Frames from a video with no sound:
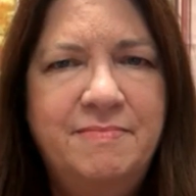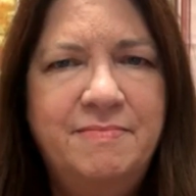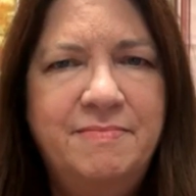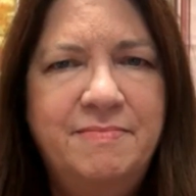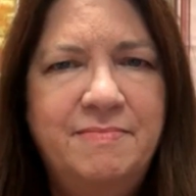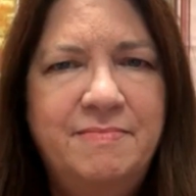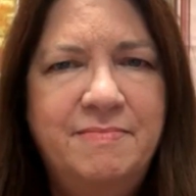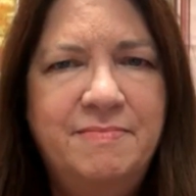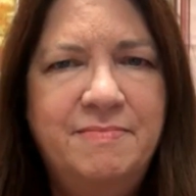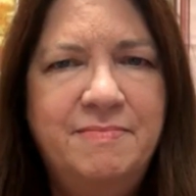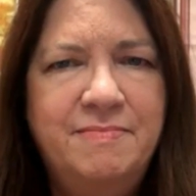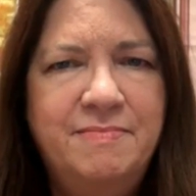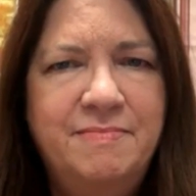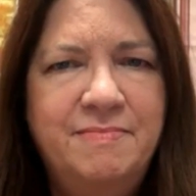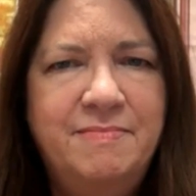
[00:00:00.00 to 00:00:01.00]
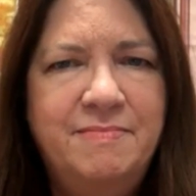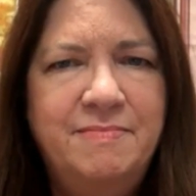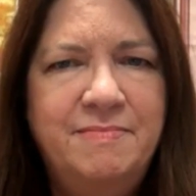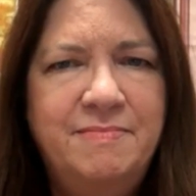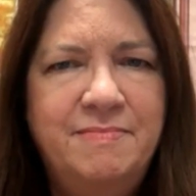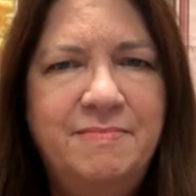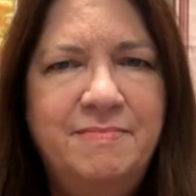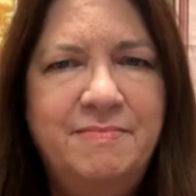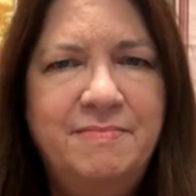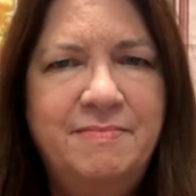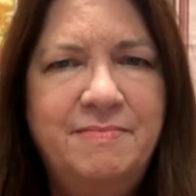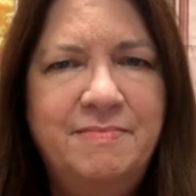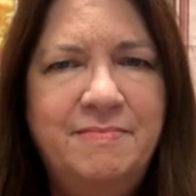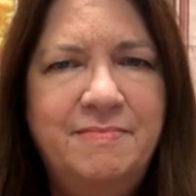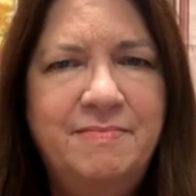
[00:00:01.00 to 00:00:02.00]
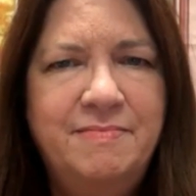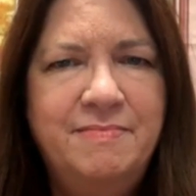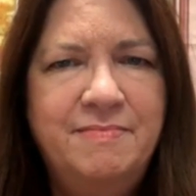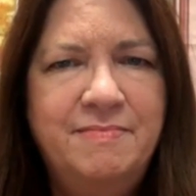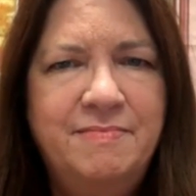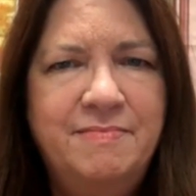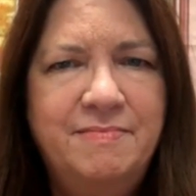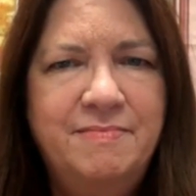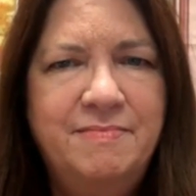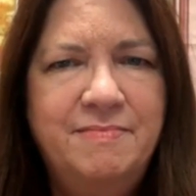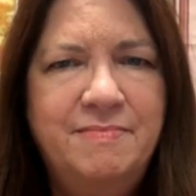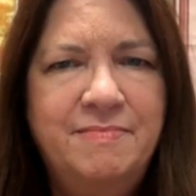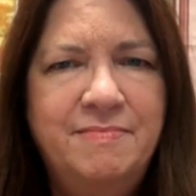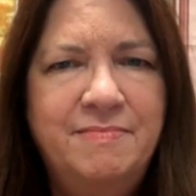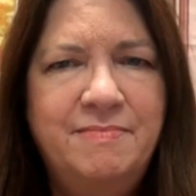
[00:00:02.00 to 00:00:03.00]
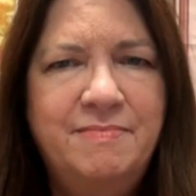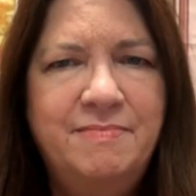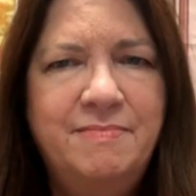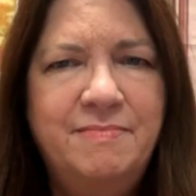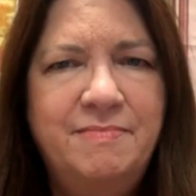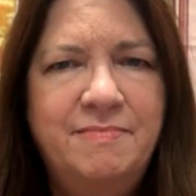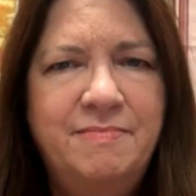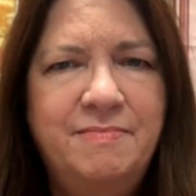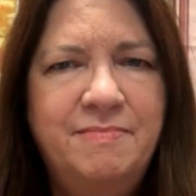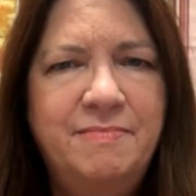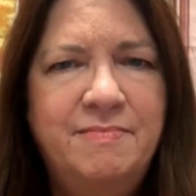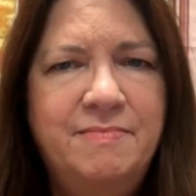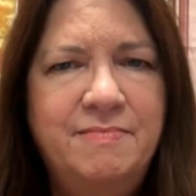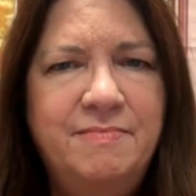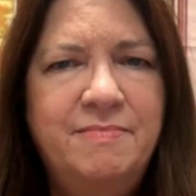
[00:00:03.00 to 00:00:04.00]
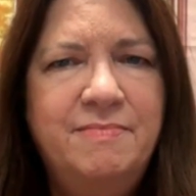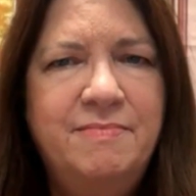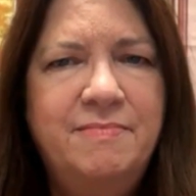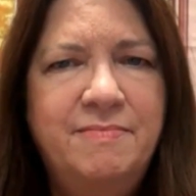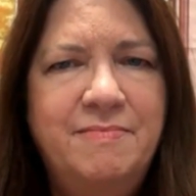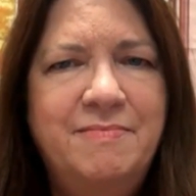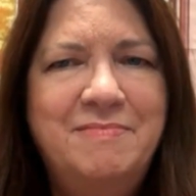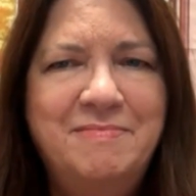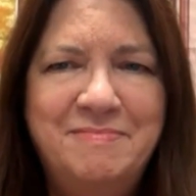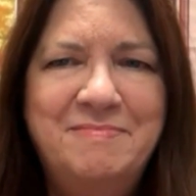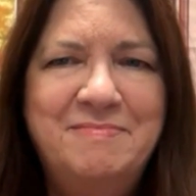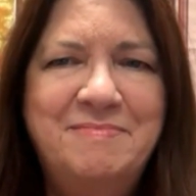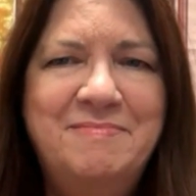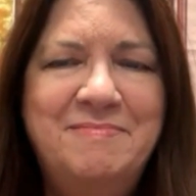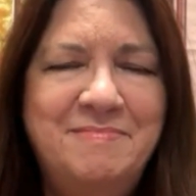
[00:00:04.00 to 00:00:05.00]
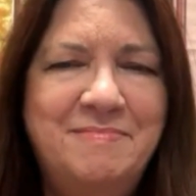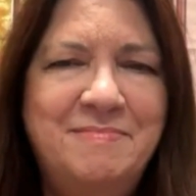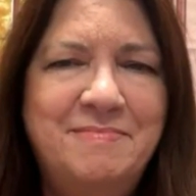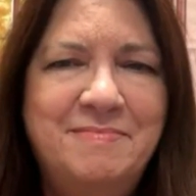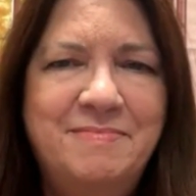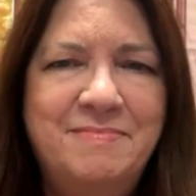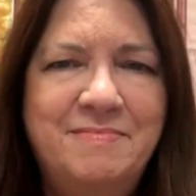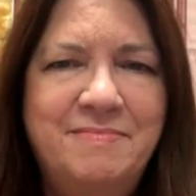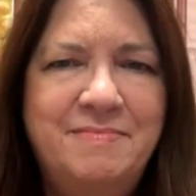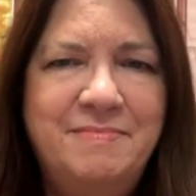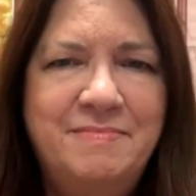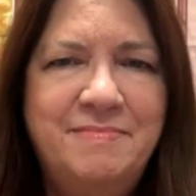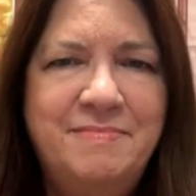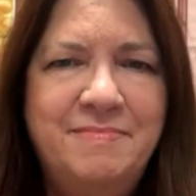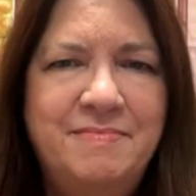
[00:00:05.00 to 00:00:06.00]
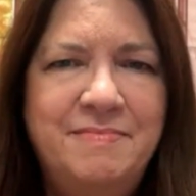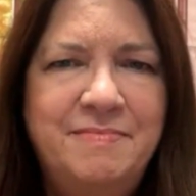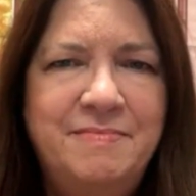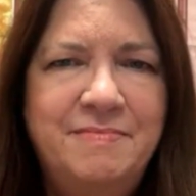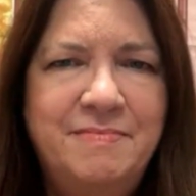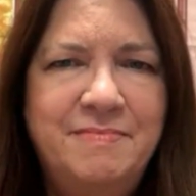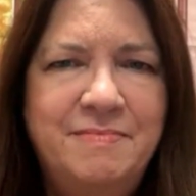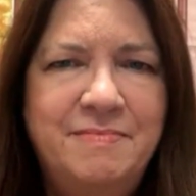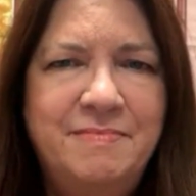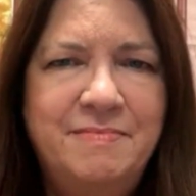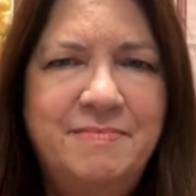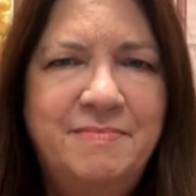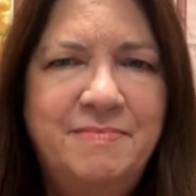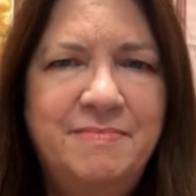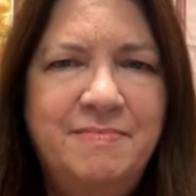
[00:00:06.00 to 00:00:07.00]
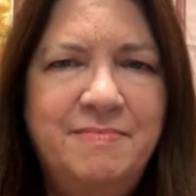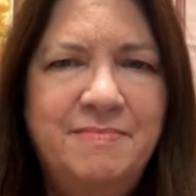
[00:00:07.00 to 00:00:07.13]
(not speaking)